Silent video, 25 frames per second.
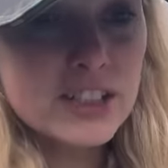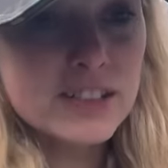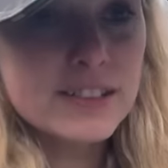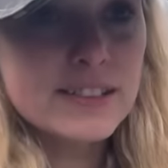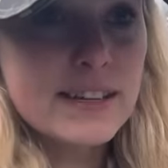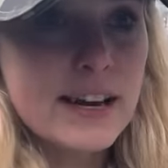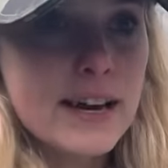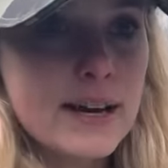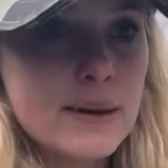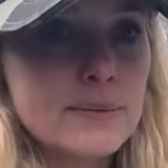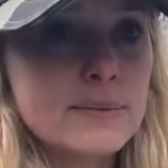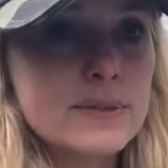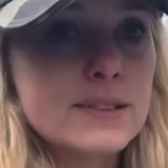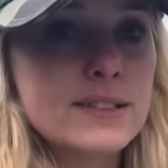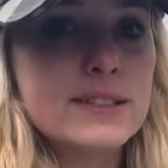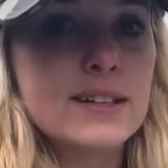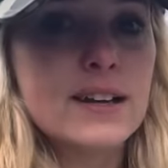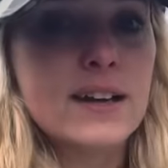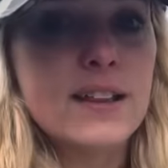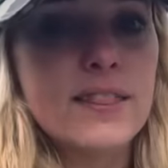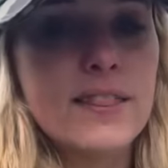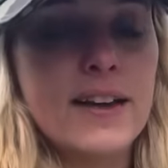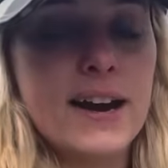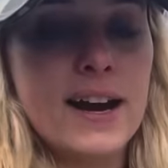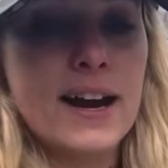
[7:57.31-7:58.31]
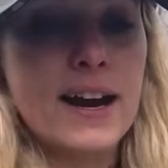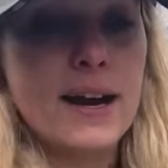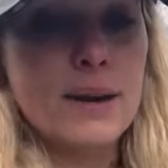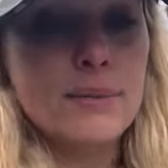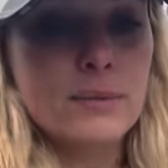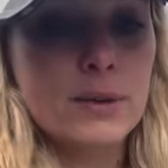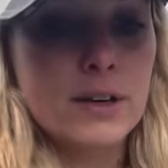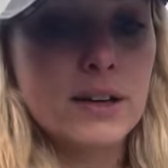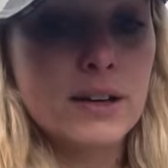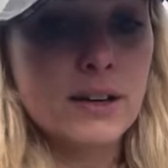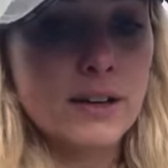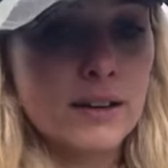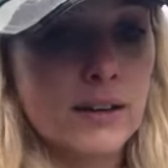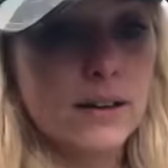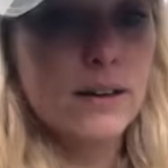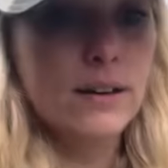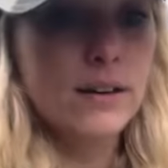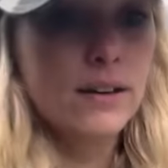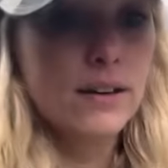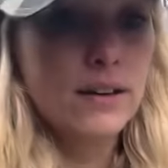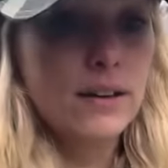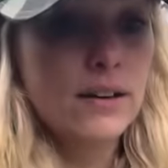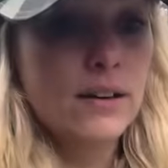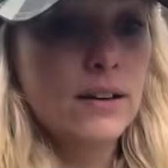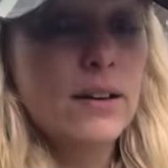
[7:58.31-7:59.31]
stems that I'm gonna
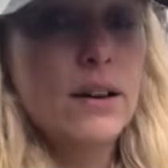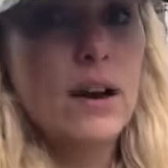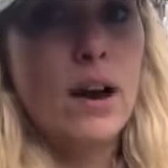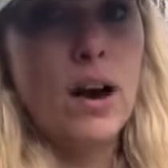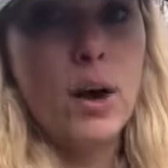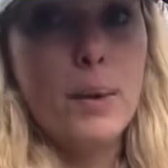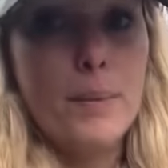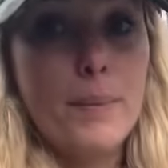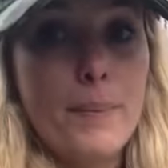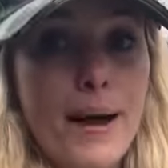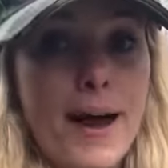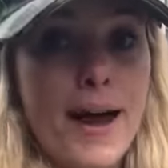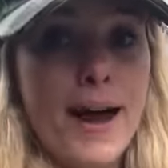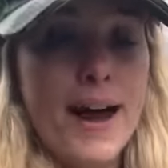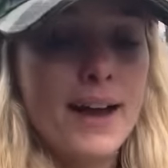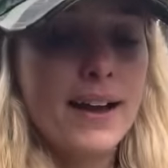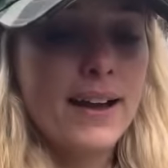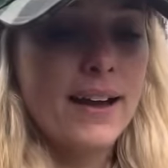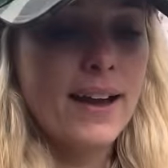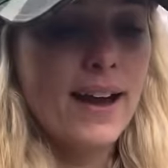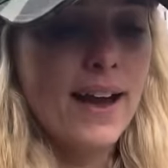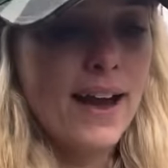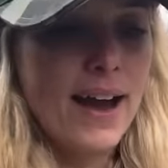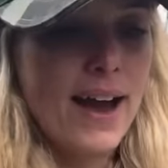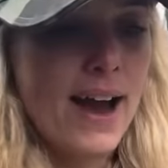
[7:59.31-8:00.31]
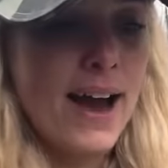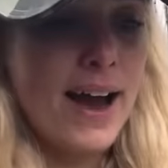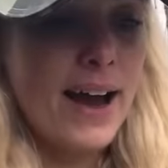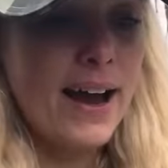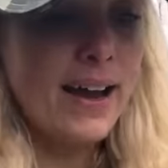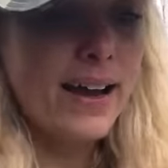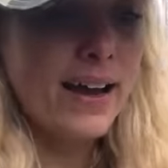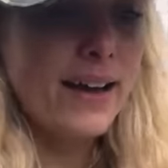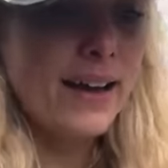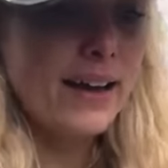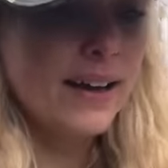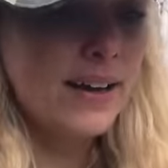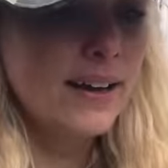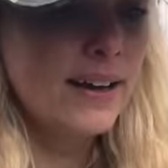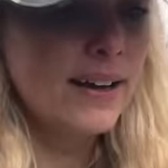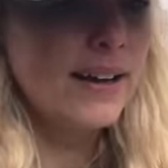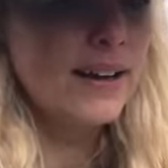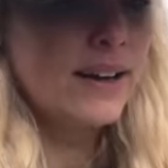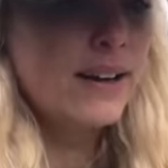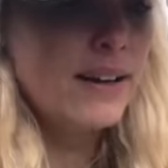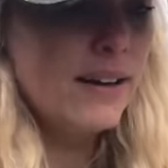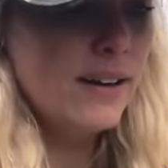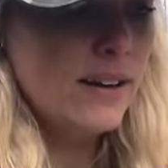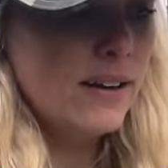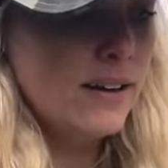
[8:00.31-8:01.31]
cut back. I
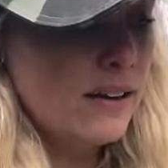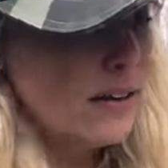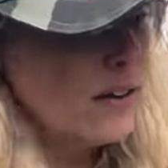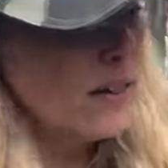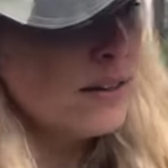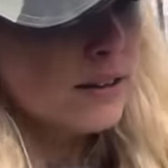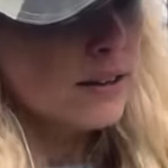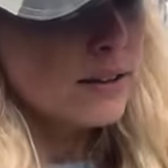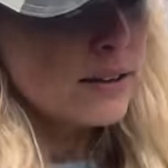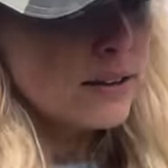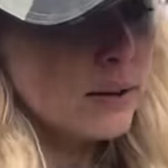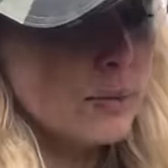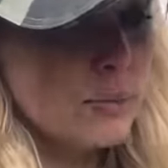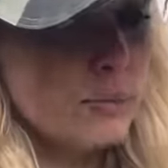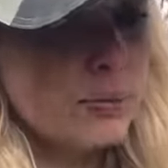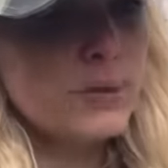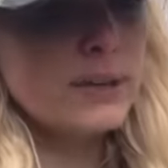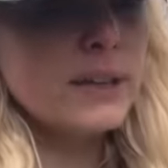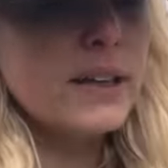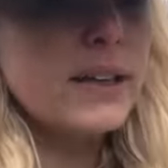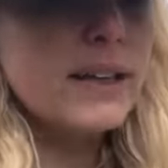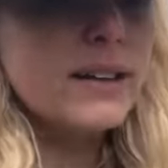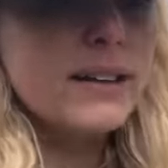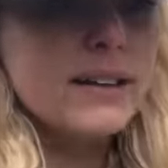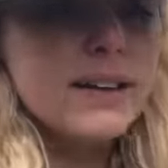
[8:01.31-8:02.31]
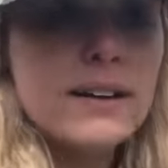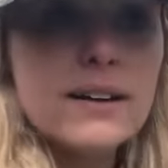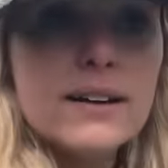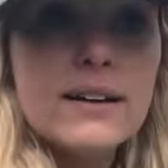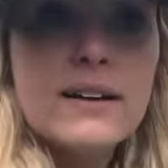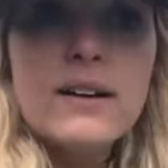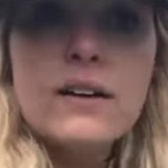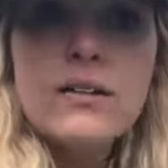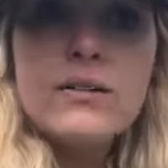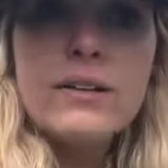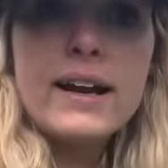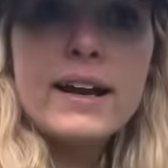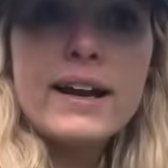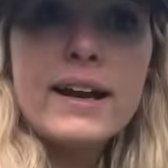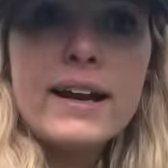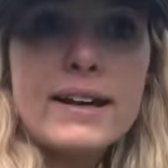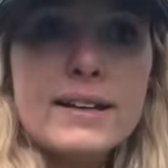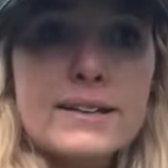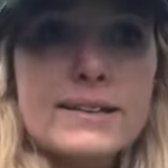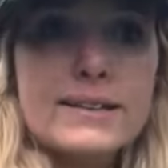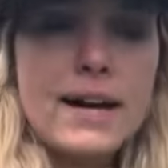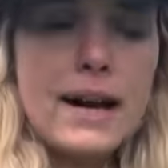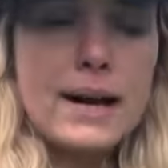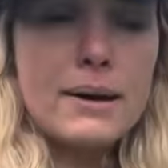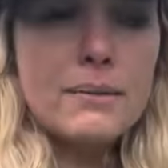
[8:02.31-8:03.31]
completely ran out
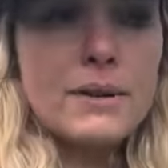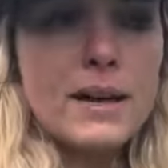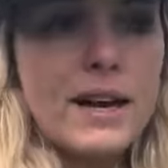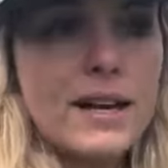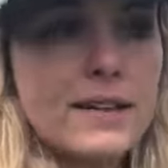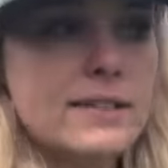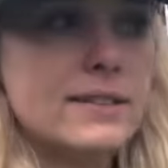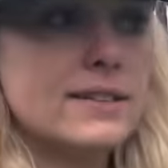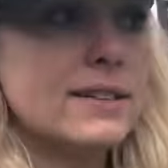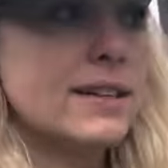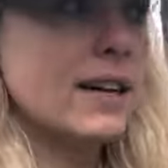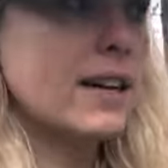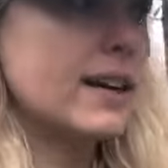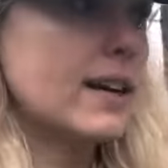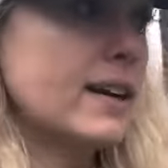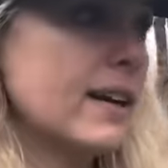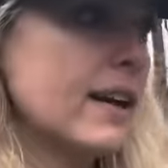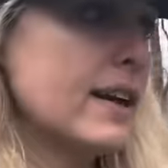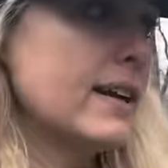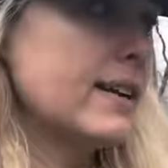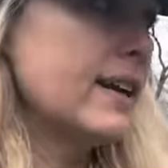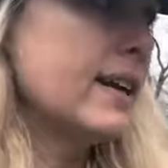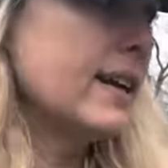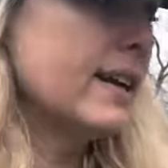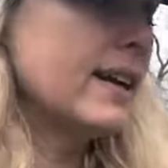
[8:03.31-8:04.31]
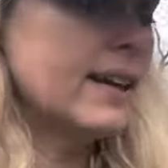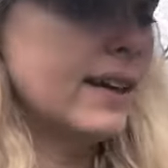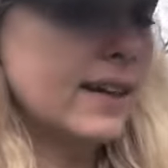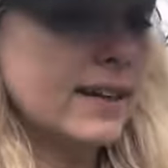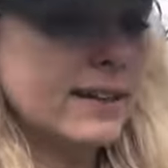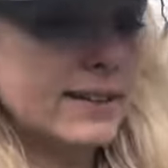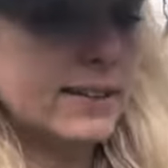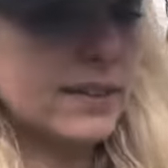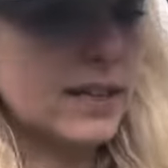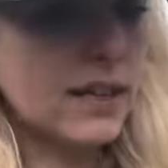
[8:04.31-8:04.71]
of time last year and I didn't get to